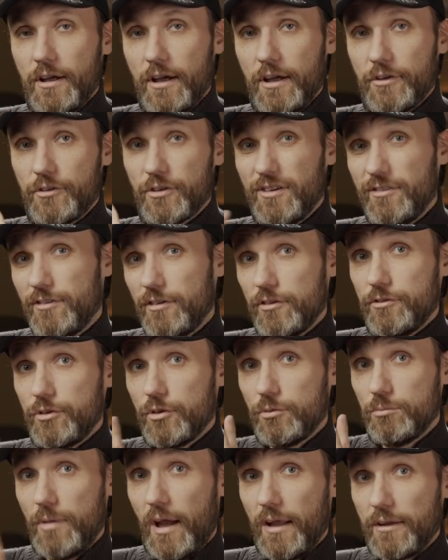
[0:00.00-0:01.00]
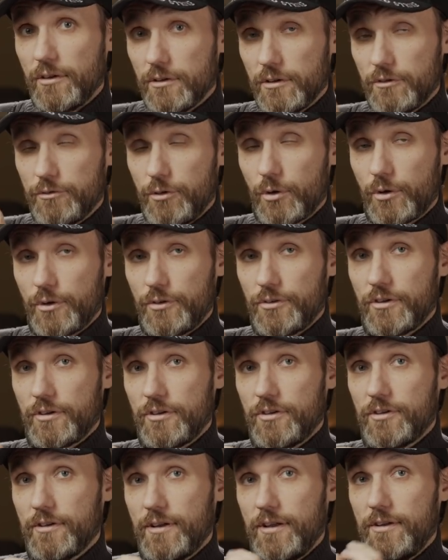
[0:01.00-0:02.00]
Uh, so even if you're manually
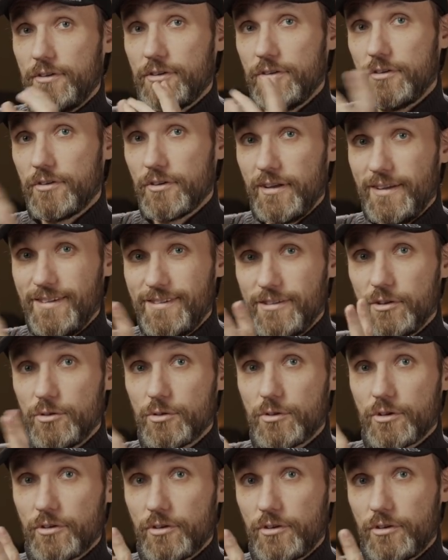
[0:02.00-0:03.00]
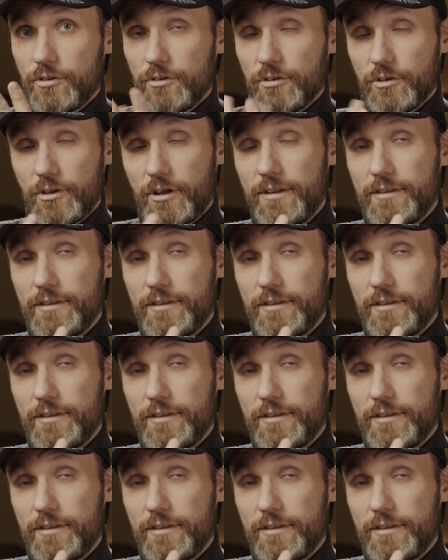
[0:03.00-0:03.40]
focusing this lens, it's easy to kind of